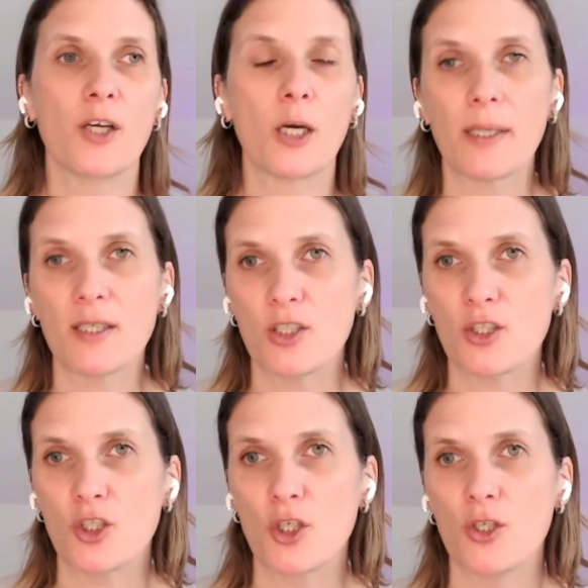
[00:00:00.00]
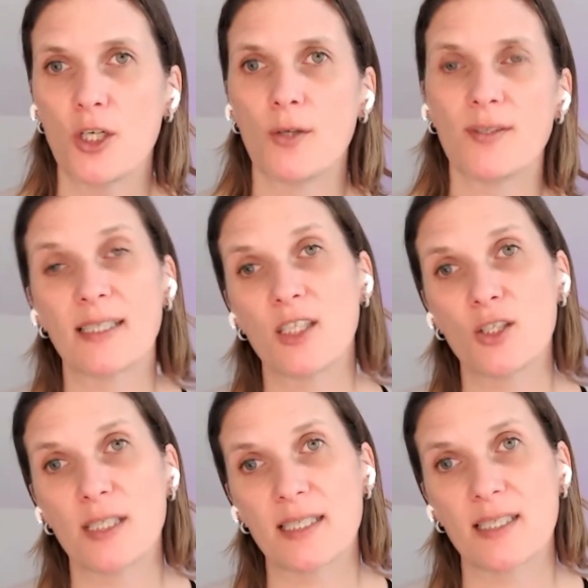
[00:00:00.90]
going into the studio,
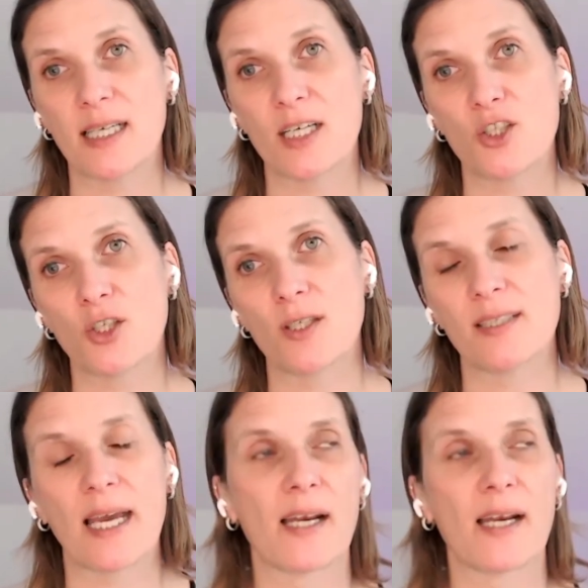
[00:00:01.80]
setting your destinations,